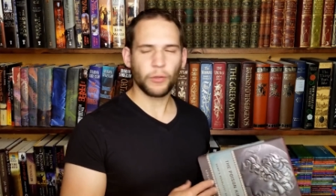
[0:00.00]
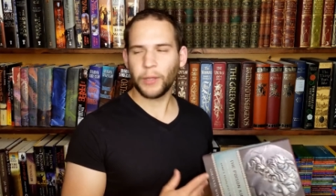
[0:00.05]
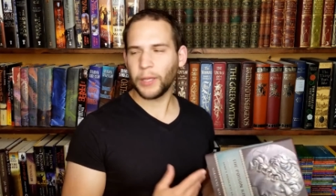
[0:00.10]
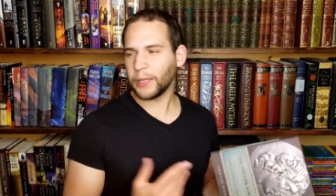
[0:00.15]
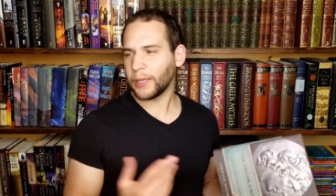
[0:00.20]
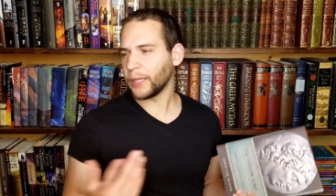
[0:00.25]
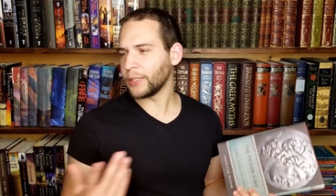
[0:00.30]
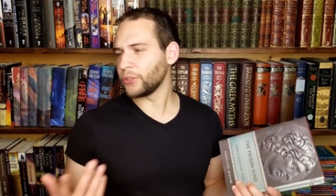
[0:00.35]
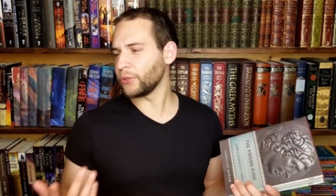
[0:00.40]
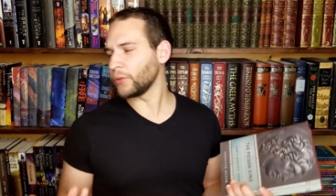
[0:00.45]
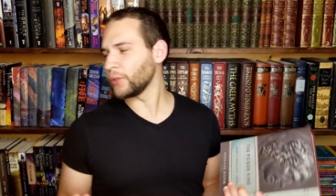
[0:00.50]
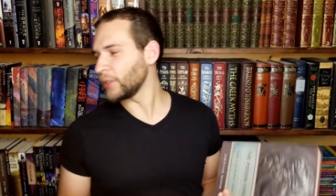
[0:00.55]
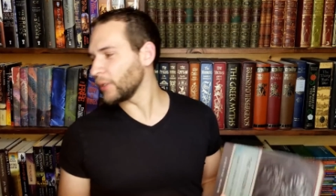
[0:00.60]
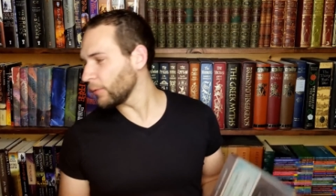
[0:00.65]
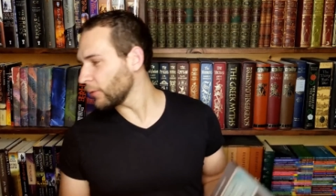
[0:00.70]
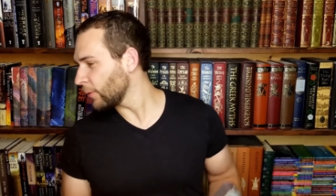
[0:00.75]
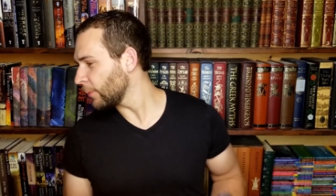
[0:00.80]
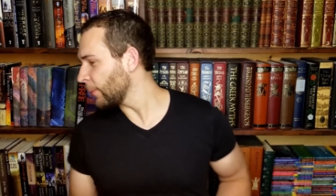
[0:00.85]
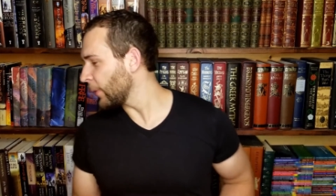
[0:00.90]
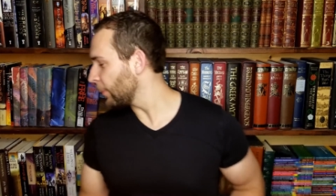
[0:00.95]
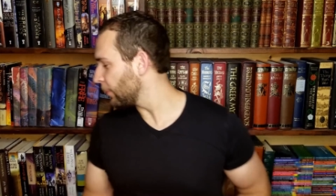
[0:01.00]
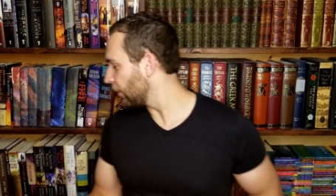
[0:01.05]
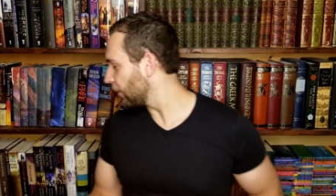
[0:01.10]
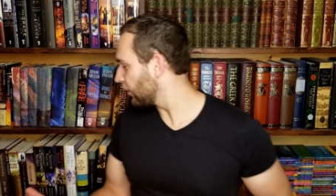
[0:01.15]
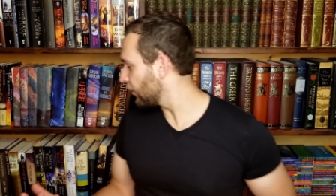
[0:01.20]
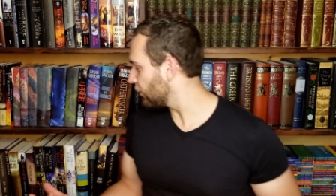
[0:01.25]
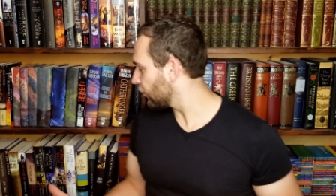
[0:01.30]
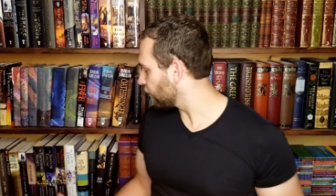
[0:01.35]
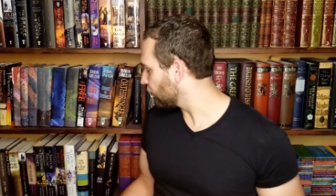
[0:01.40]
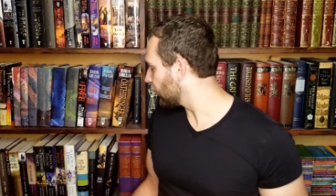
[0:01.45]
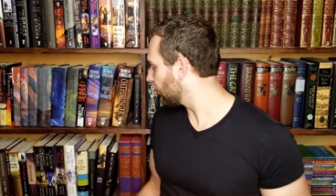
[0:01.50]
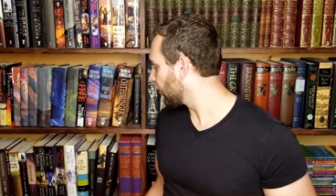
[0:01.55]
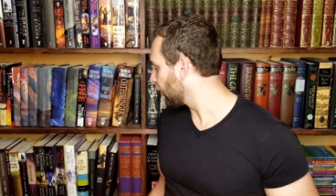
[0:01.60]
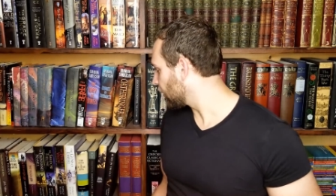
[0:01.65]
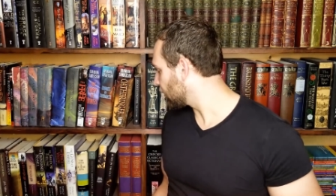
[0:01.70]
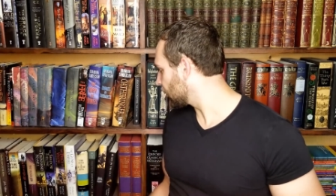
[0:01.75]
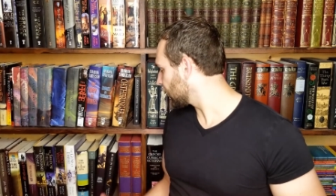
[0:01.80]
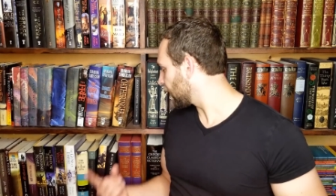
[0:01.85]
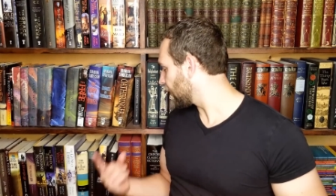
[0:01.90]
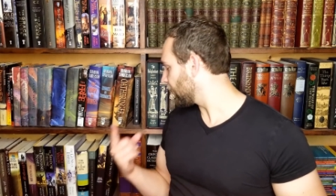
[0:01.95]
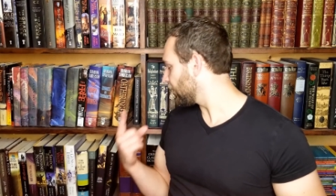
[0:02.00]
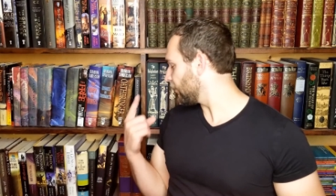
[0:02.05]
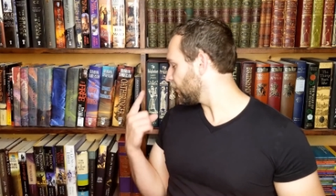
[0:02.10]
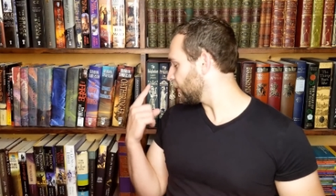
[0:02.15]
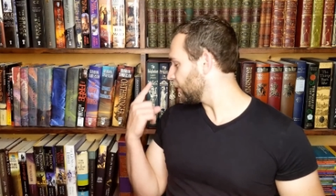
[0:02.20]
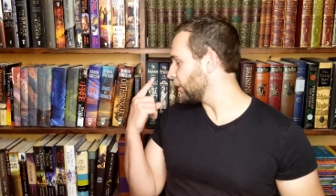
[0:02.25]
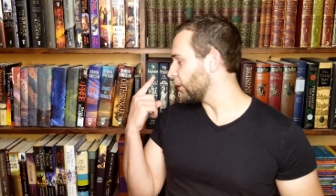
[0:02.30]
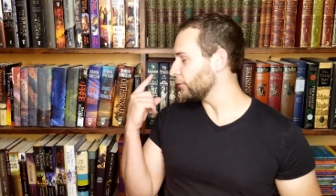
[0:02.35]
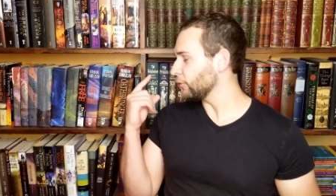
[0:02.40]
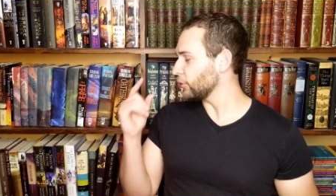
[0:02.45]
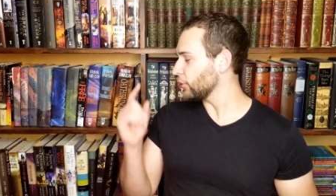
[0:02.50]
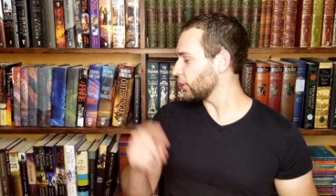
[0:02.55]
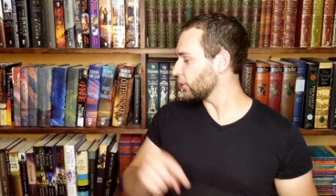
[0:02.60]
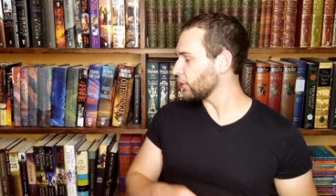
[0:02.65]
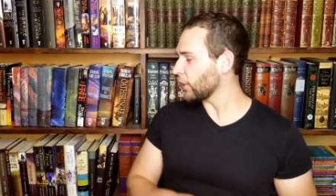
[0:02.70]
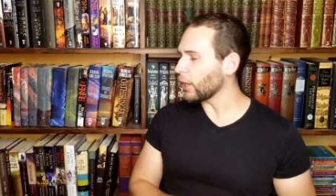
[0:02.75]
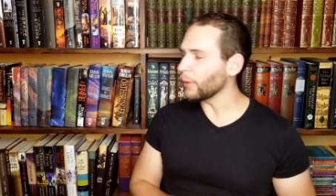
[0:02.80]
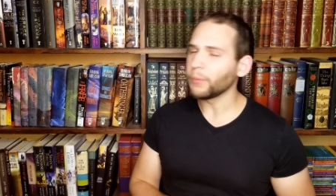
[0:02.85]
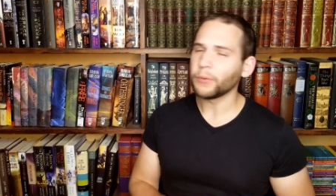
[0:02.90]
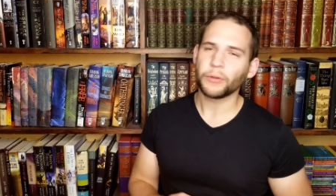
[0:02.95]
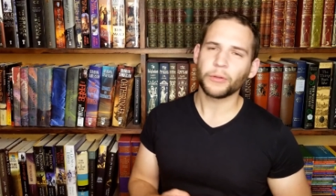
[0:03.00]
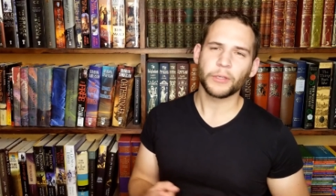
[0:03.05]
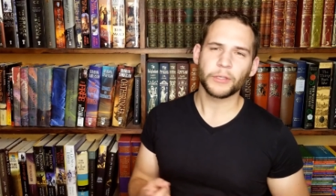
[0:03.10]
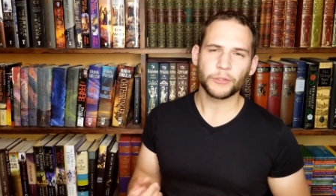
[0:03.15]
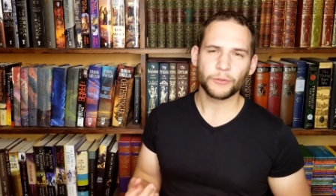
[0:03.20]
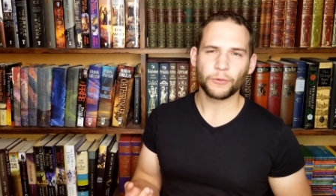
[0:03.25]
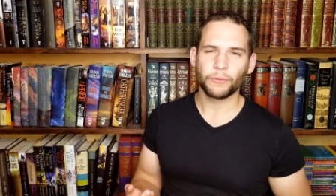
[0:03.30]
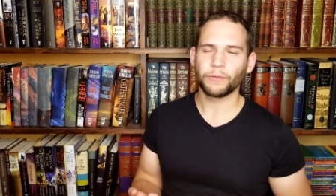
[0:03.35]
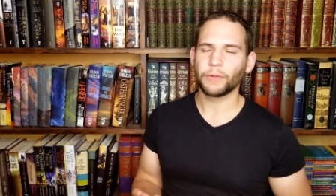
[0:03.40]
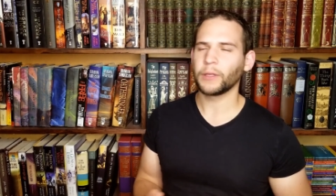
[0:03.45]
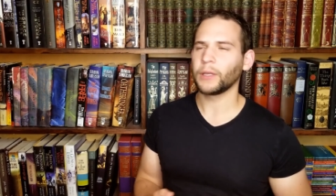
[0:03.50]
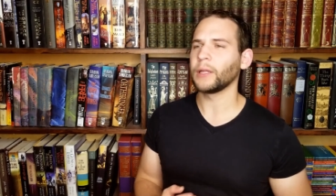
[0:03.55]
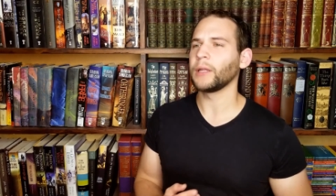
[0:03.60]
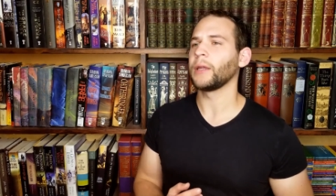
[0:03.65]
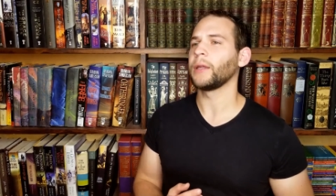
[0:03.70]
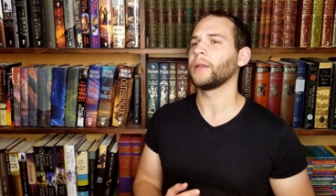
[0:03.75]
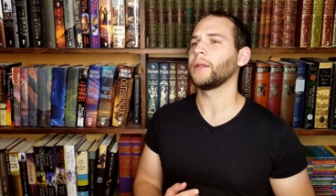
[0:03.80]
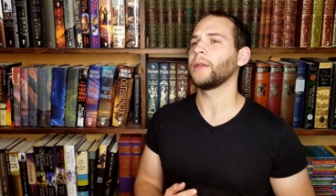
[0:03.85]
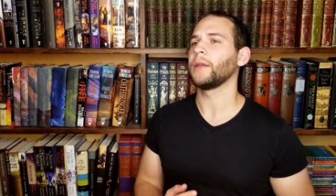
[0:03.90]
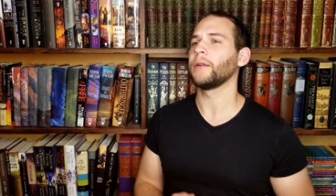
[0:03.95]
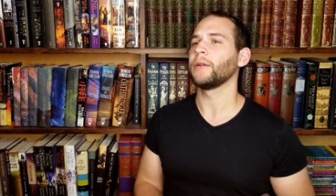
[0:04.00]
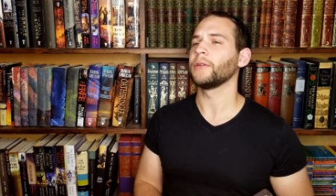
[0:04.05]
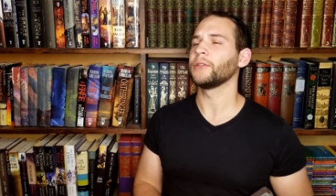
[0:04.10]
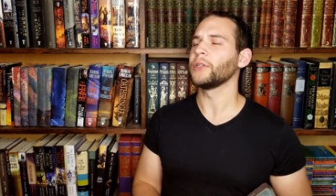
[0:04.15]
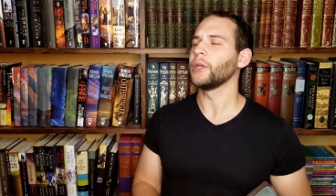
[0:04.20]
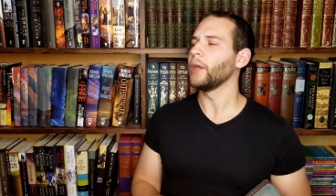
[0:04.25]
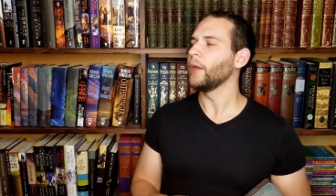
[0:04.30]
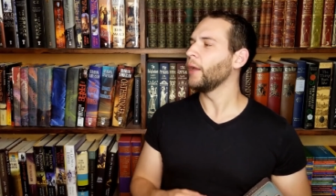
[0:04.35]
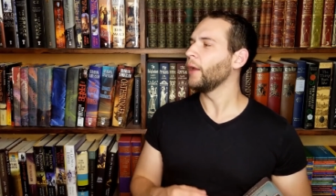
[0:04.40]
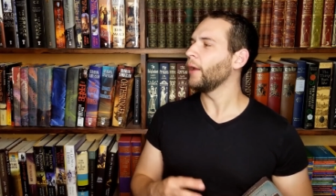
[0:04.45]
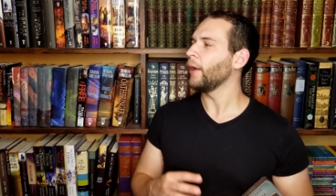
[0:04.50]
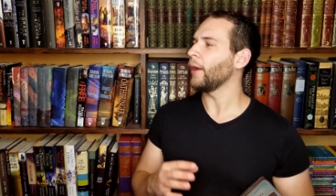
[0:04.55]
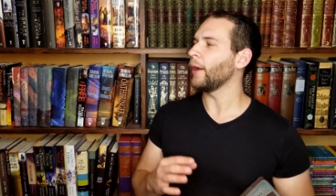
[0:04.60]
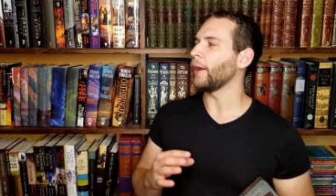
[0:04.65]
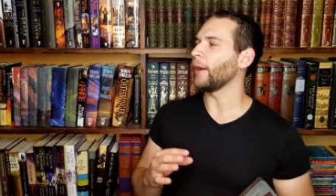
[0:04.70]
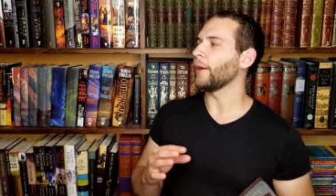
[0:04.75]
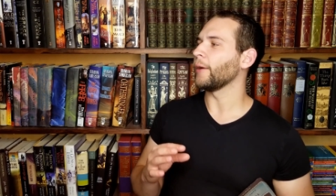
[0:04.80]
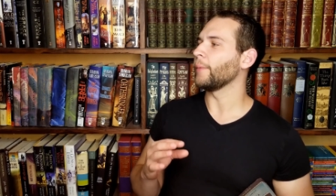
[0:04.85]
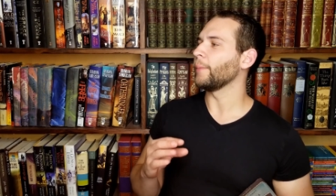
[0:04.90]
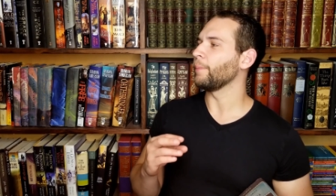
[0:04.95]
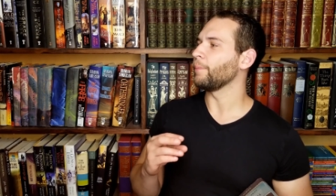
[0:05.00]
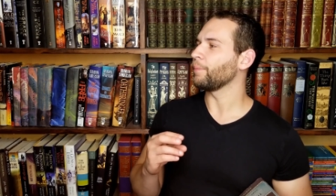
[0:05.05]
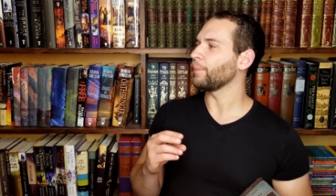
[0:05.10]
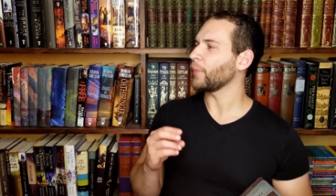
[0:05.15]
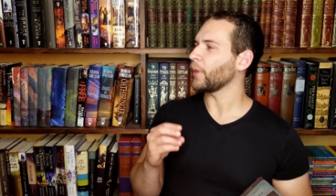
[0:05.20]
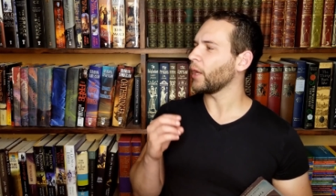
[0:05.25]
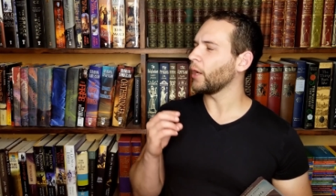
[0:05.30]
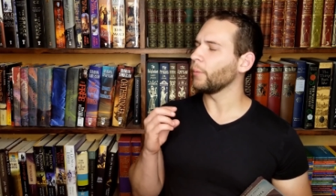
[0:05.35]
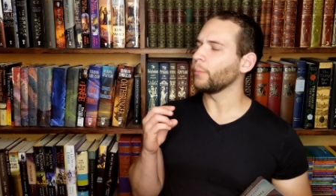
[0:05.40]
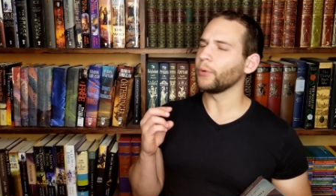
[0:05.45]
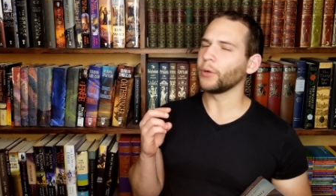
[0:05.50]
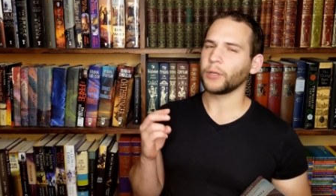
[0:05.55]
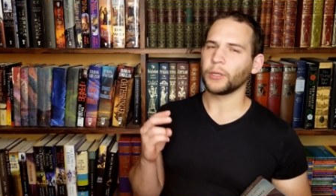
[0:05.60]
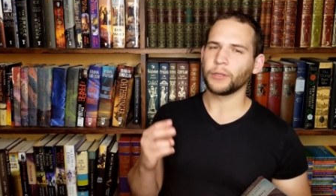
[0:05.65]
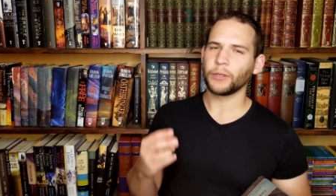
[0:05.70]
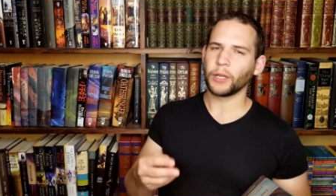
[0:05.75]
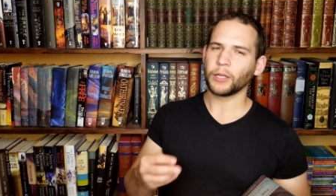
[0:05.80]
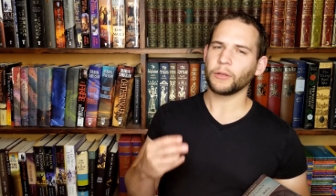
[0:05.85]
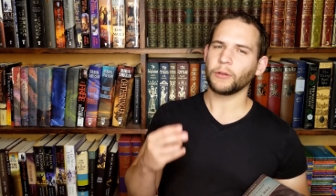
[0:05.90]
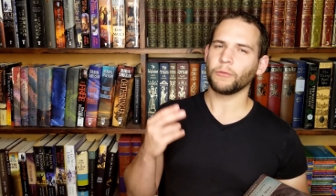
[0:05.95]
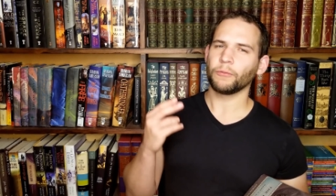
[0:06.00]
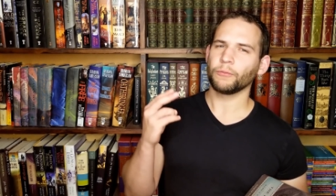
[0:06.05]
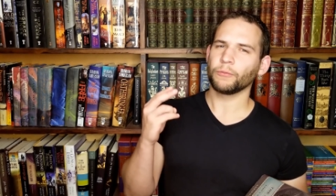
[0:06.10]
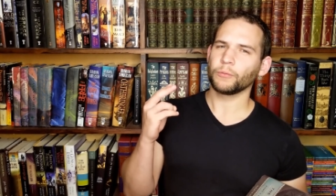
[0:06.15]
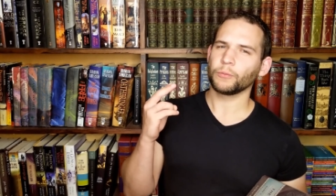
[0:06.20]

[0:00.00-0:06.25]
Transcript: So like as you can see with my three books, uh, you know, just a topical history of the gladiators, um, a book not